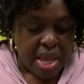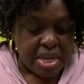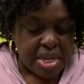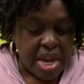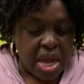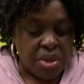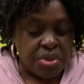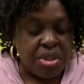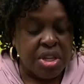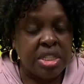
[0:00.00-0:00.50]

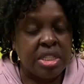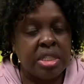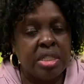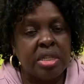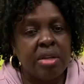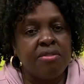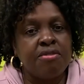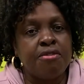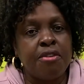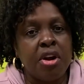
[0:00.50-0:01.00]
Now, this
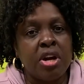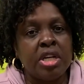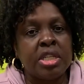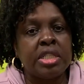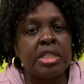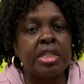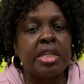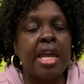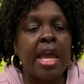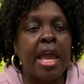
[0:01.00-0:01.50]

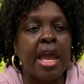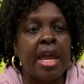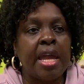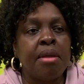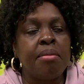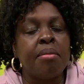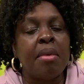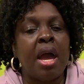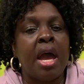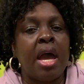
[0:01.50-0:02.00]
verse
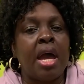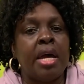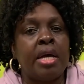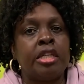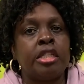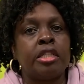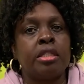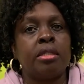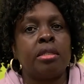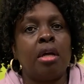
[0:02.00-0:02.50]
came
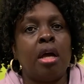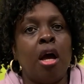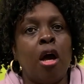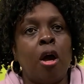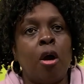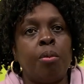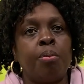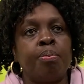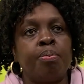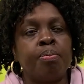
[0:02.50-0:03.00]
as
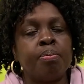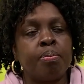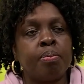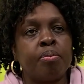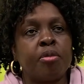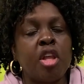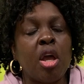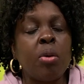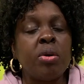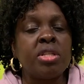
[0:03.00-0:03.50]

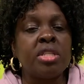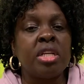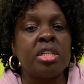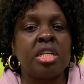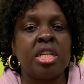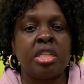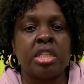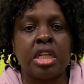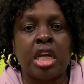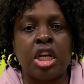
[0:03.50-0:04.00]
there was a
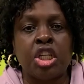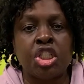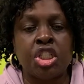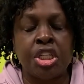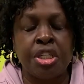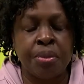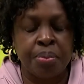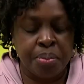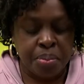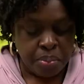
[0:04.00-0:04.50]

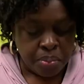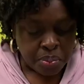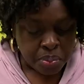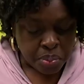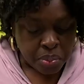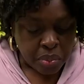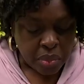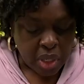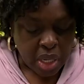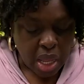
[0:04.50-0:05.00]
discussion
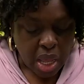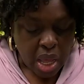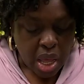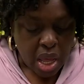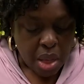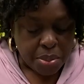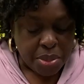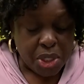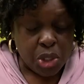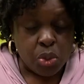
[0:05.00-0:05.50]

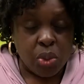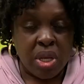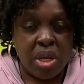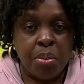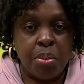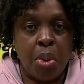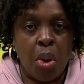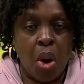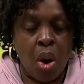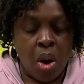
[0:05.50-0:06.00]

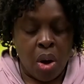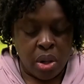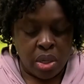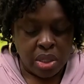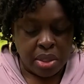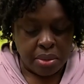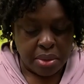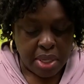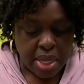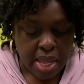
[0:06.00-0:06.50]
between
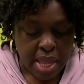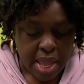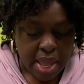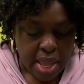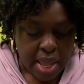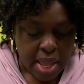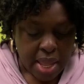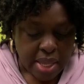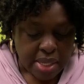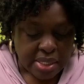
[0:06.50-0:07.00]
Paul,
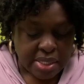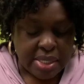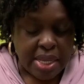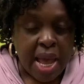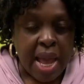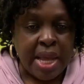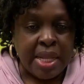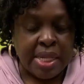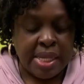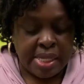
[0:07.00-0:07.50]

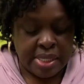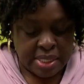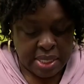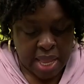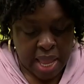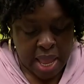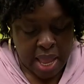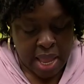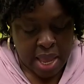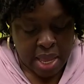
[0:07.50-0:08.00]
Silas,
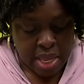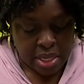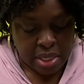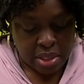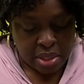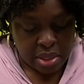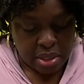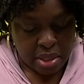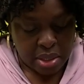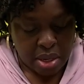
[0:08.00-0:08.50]

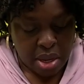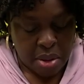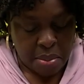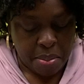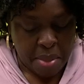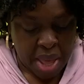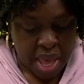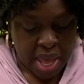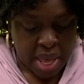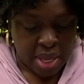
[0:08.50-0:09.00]
and a
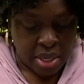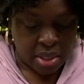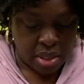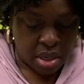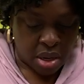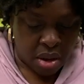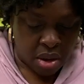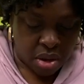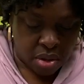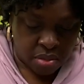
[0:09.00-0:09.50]
man,
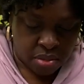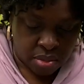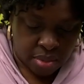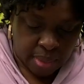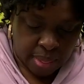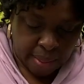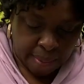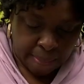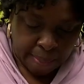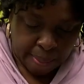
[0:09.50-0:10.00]

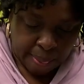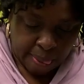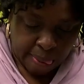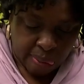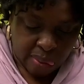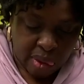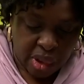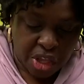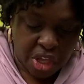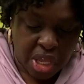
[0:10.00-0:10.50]

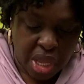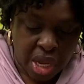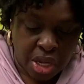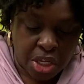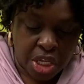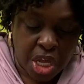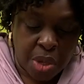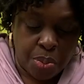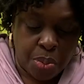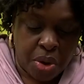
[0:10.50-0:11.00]
a
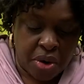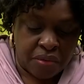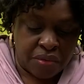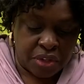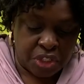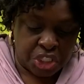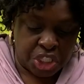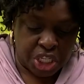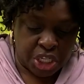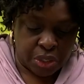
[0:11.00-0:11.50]
keeper of
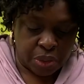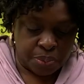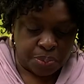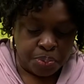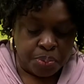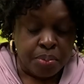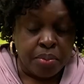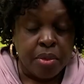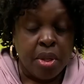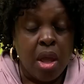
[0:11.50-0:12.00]
a jail.
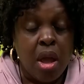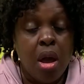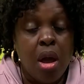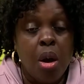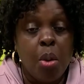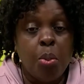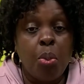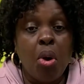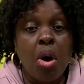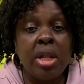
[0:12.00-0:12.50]

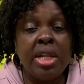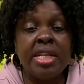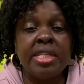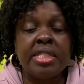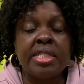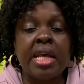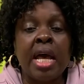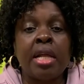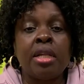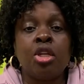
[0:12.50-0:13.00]
Paul and
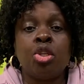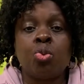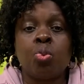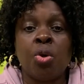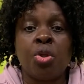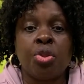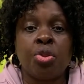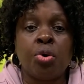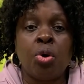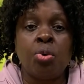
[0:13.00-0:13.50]
Silas
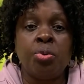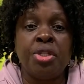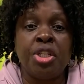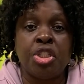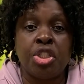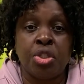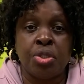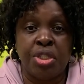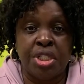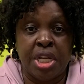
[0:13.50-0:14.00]
were thrown
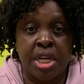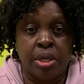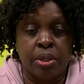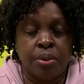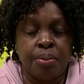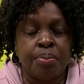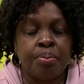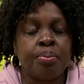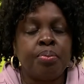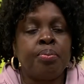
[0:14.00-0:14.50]
into
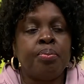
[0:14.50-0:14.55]
jail.